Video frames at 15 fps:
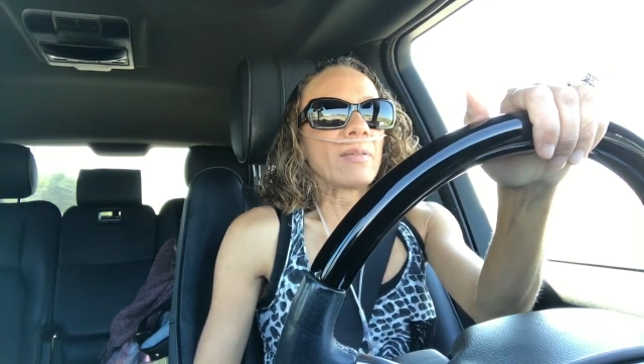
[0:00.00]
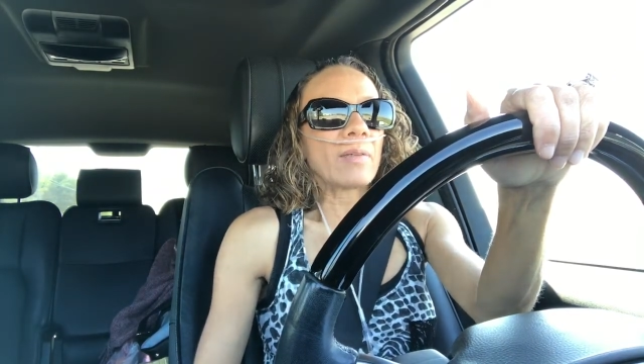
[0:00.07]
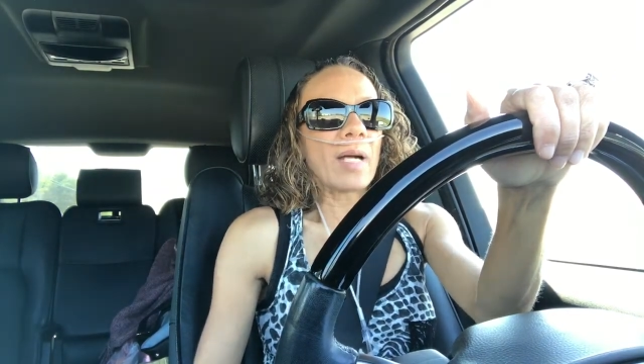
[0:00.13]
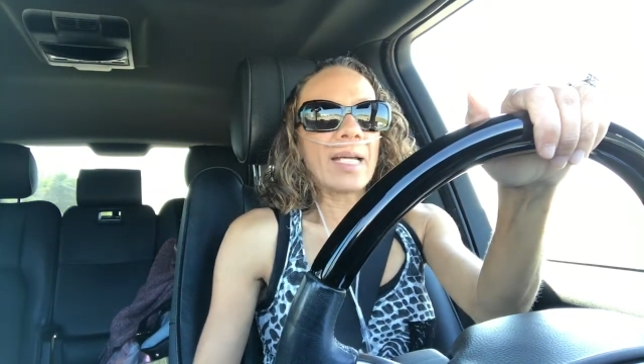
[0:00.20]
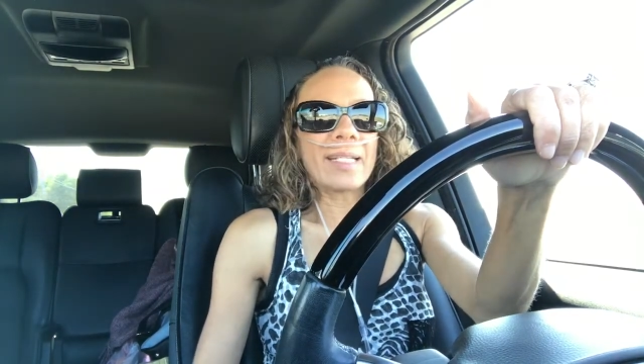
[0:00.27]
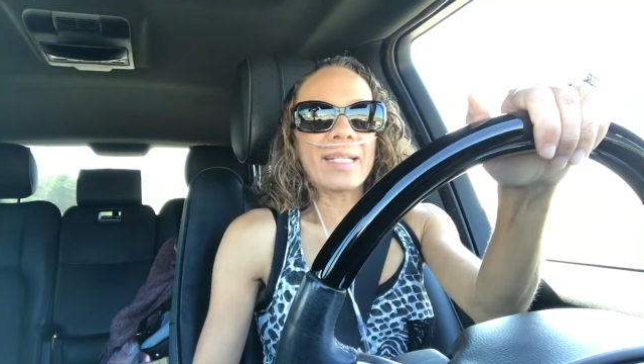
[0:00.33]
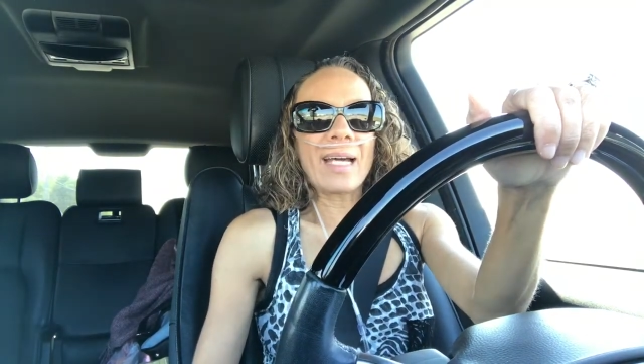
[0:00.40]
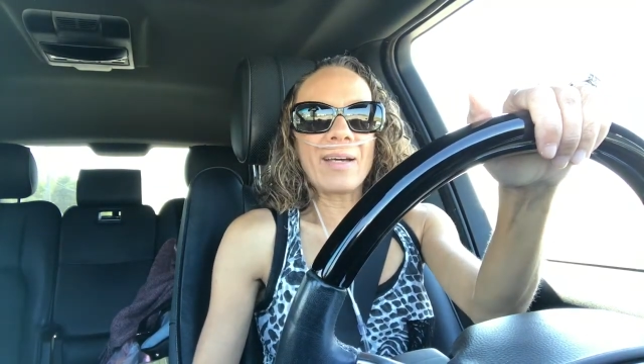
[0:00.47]

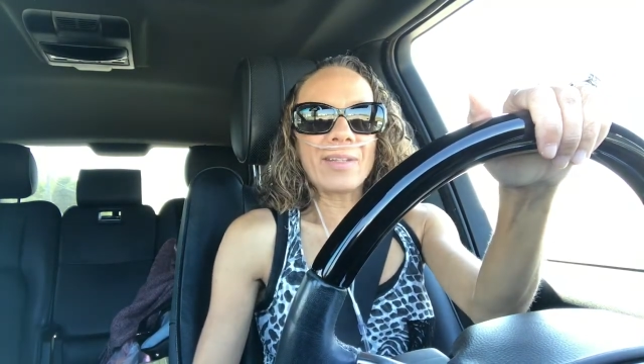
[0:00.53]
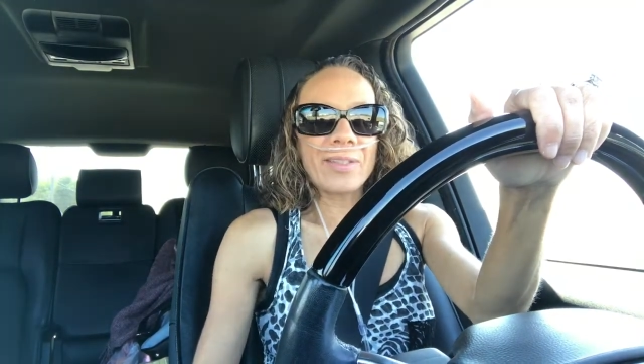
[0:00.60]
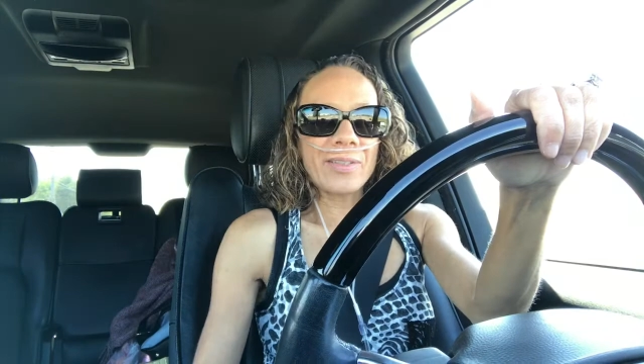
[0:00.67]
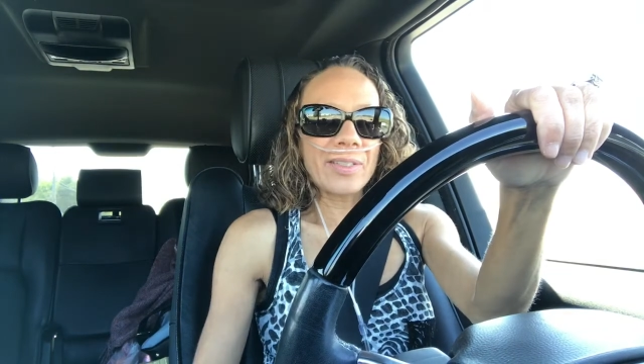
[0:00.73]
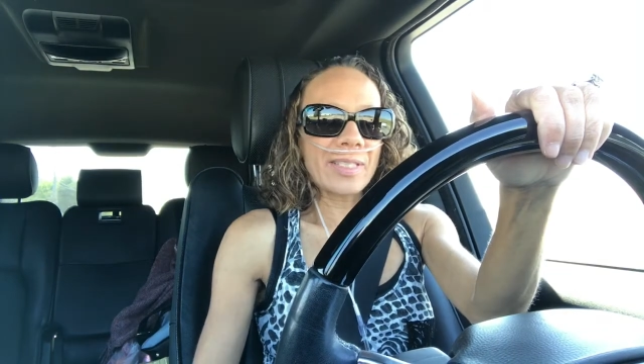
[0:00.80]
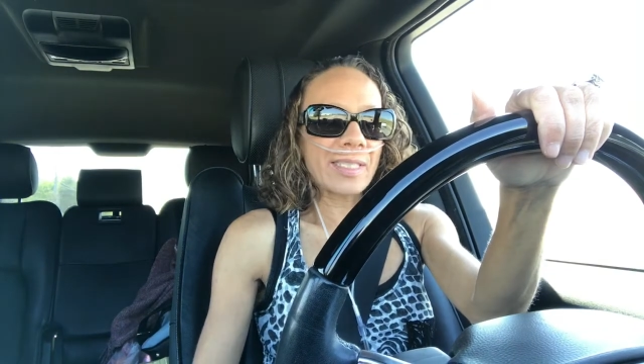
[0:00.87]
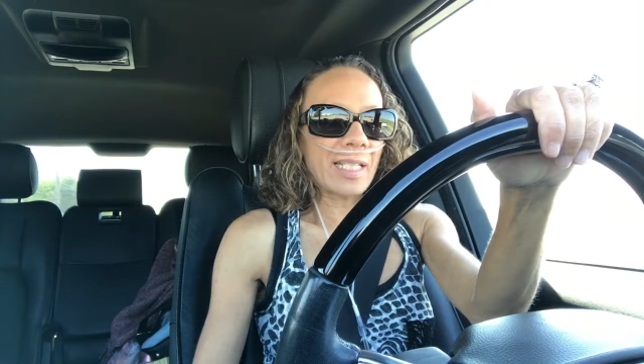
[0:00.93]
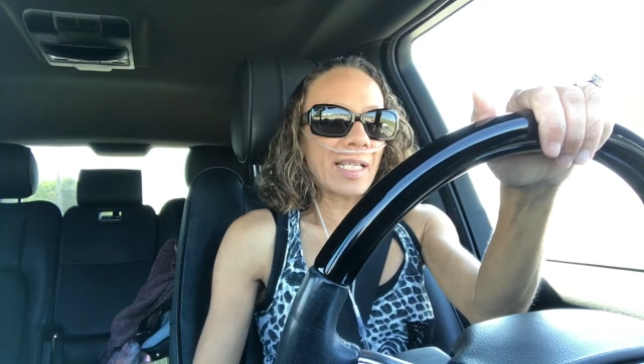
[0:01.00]
Right now, though,
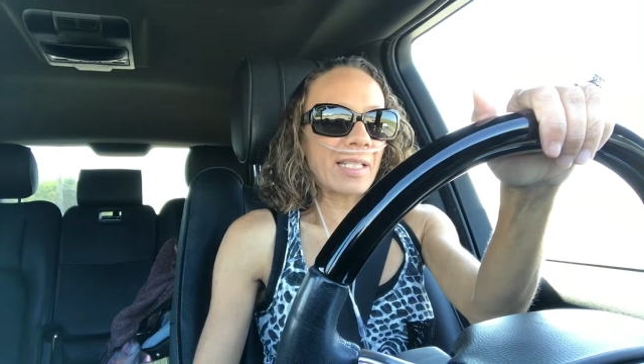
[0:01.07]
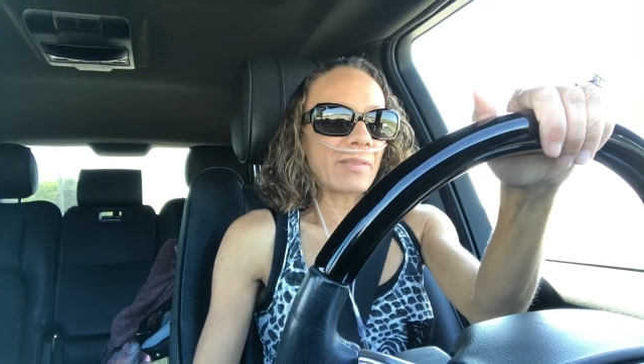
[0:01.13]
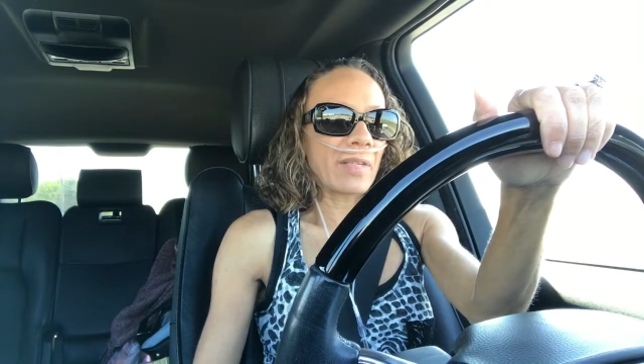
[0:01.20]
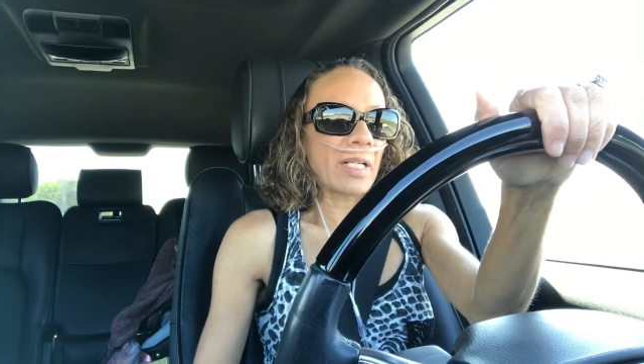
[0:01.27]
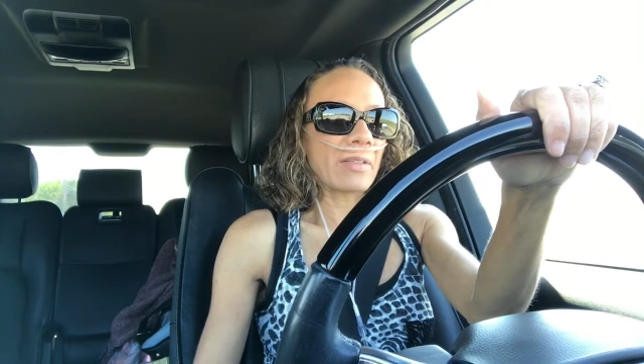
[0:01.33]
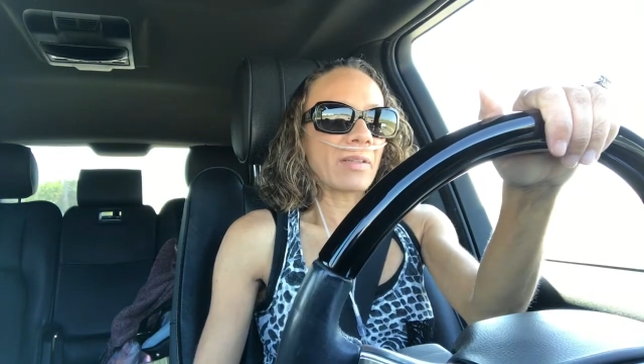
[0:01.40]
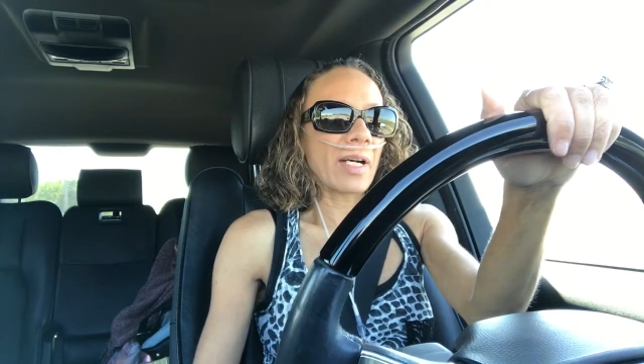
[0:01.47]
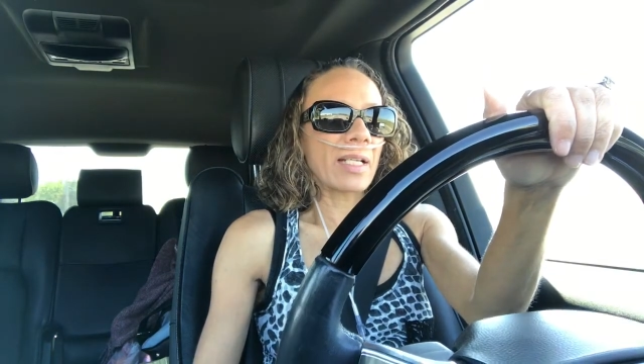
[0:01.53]
it's kind of
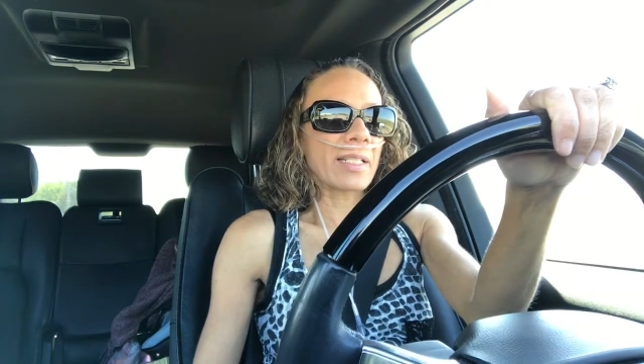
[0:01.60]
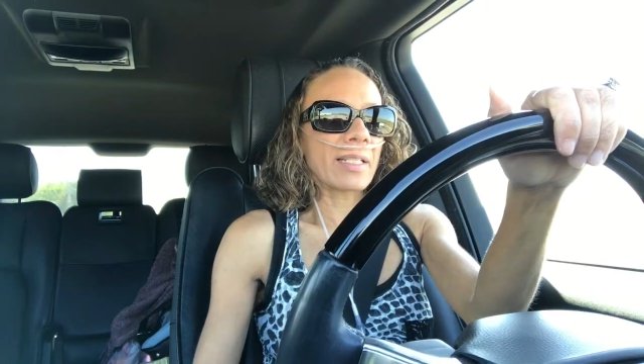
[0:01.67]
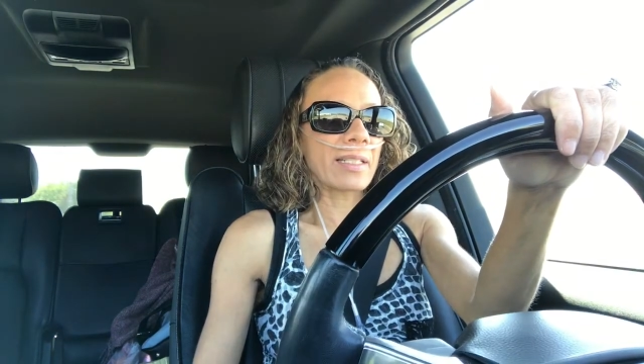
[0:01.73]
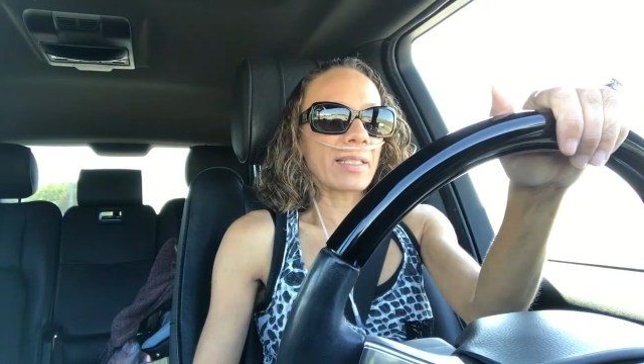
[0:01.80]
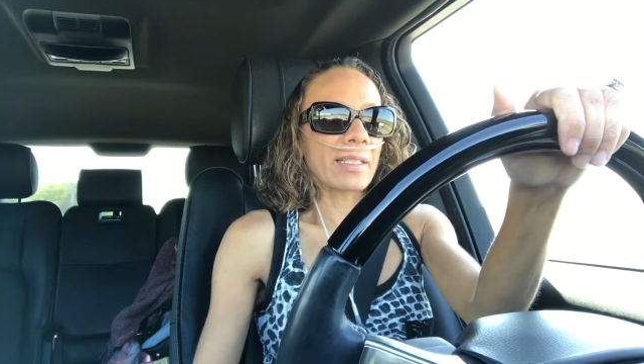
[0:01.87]
ironic